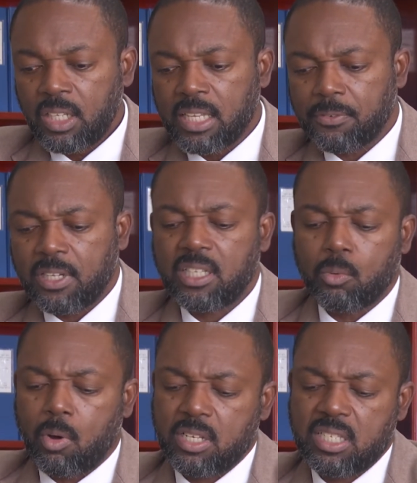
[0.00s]
And the final thing
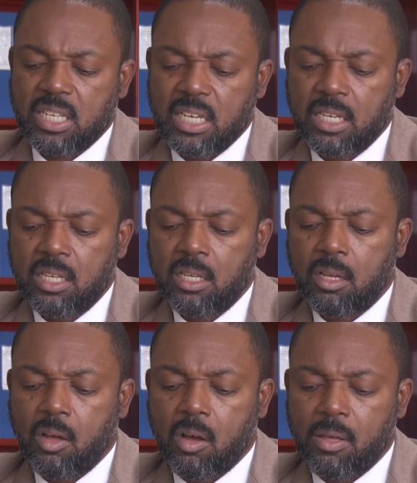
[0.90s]
I want to say
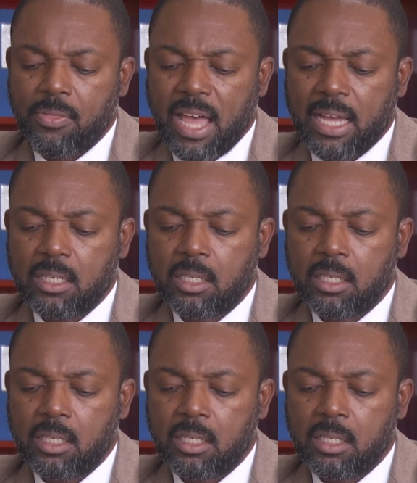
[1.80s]
on that,